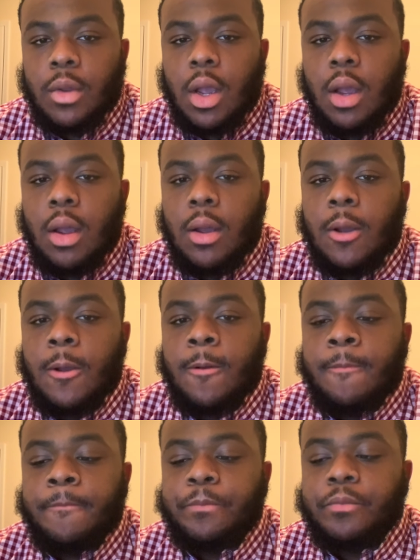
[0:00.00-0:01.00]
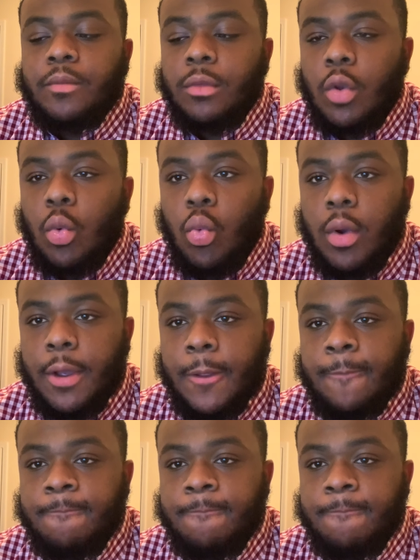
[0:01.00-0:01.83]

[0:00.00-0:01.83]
one